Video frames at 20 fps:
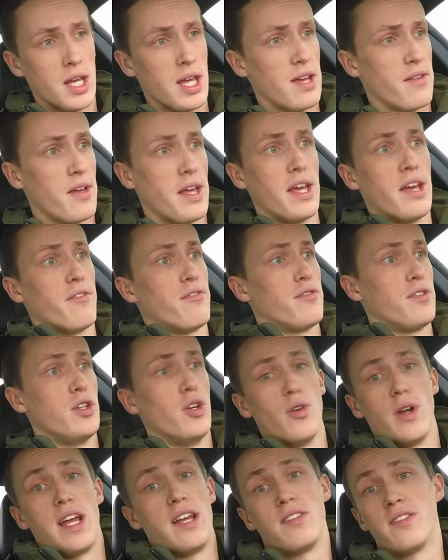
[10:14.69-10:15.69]
If
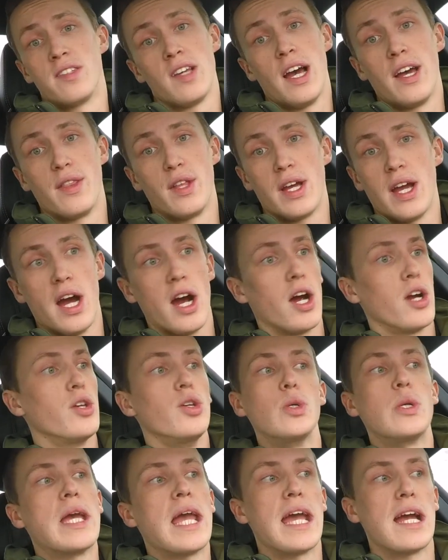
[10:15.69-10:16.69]
you're inside the car,
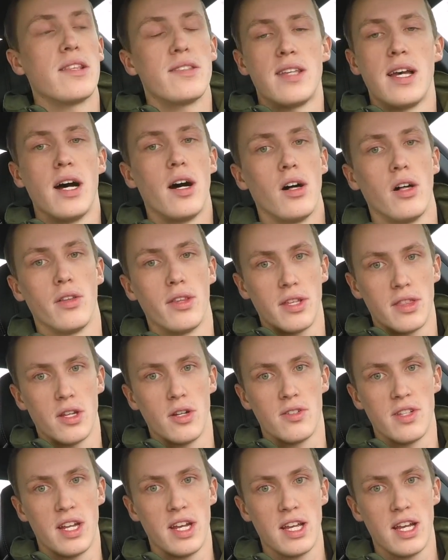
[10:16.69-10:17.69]
you can't tell that
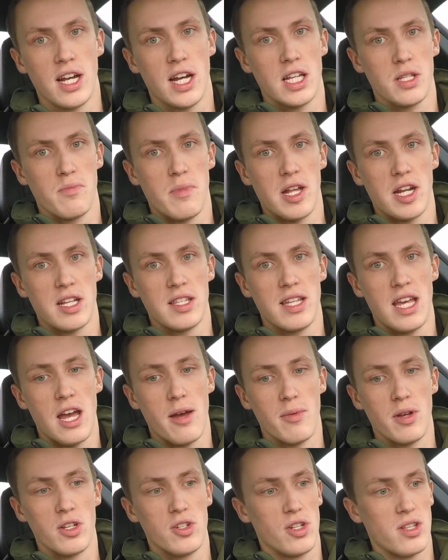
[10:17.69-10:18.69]
there's any cosmetic
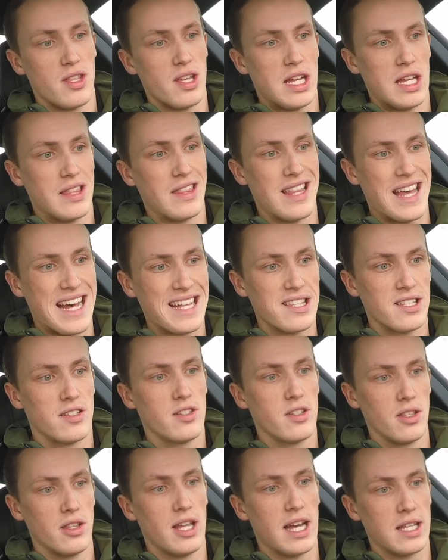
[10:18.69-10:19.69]
damage, and
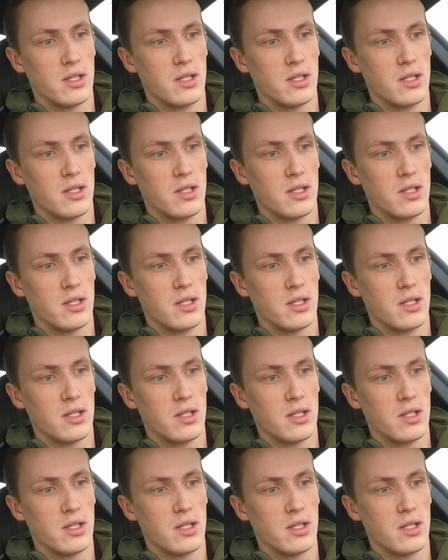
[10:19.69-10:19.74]
that's